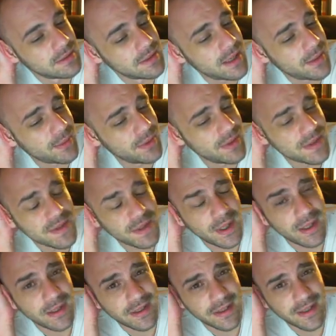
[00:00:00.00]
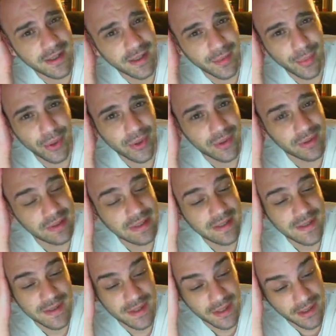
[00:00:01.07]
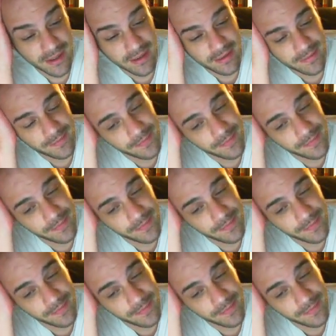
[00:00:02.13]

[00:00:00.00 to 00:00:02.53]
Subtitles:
Not really exciting again, but it's there.